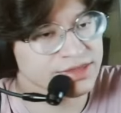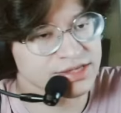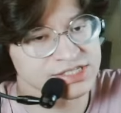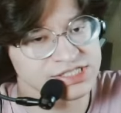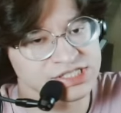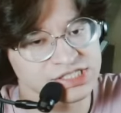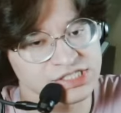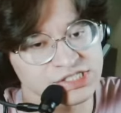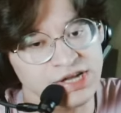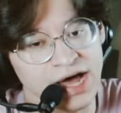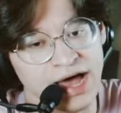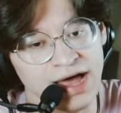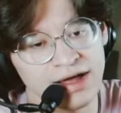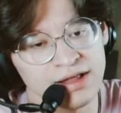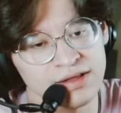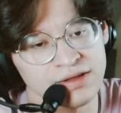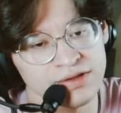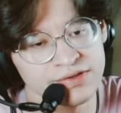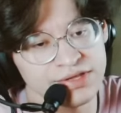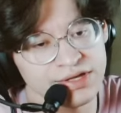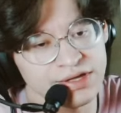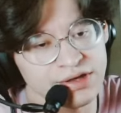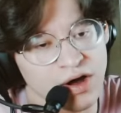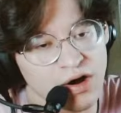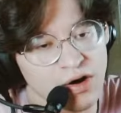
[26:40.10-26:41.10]
style and
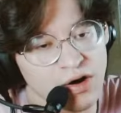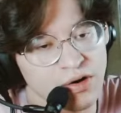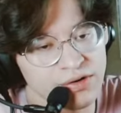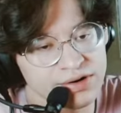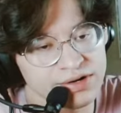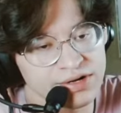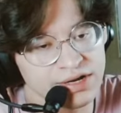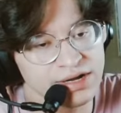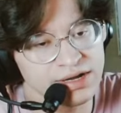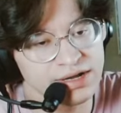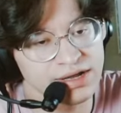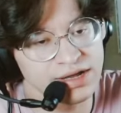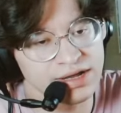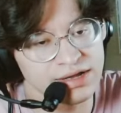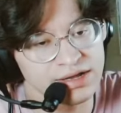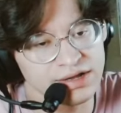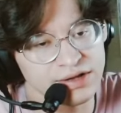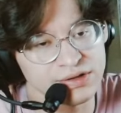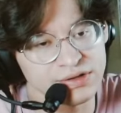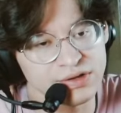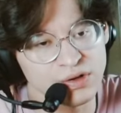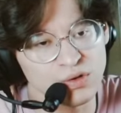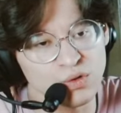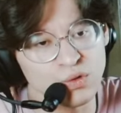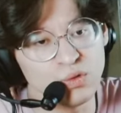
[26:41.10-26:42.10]
the art,
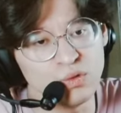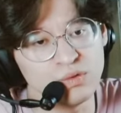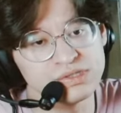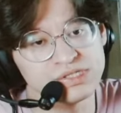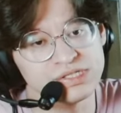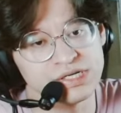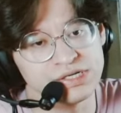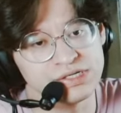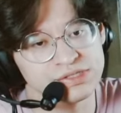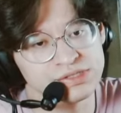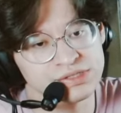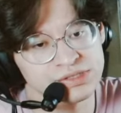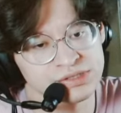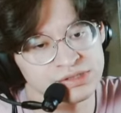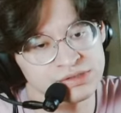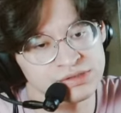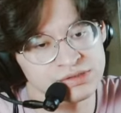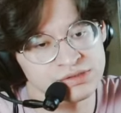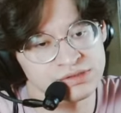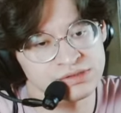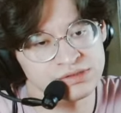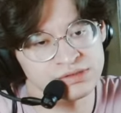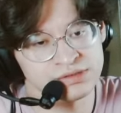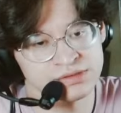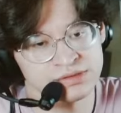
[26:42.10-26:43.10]
it oozes.
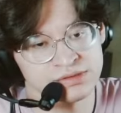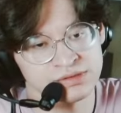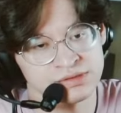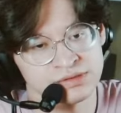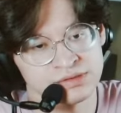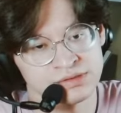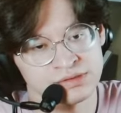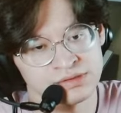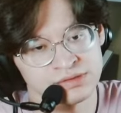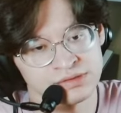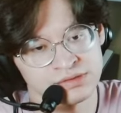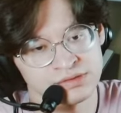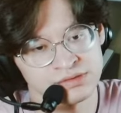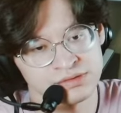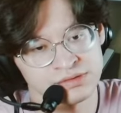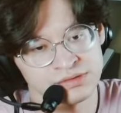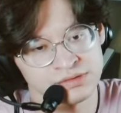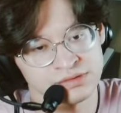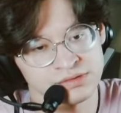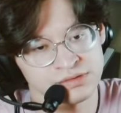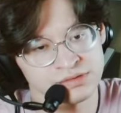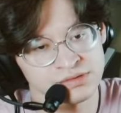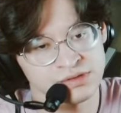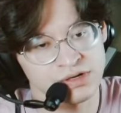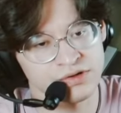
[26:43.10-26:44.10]

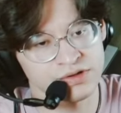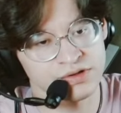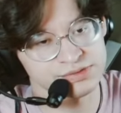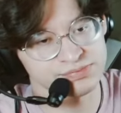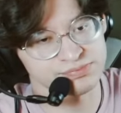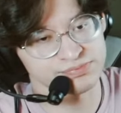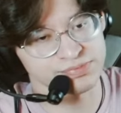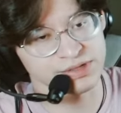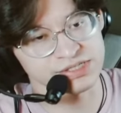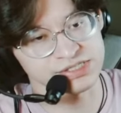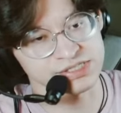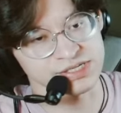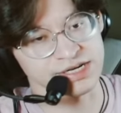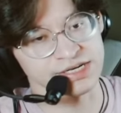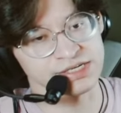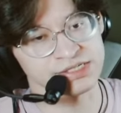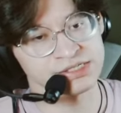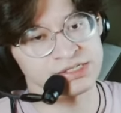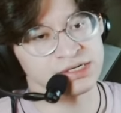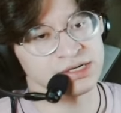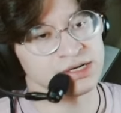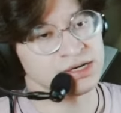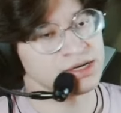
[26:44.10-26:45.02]
Oh, that's nice.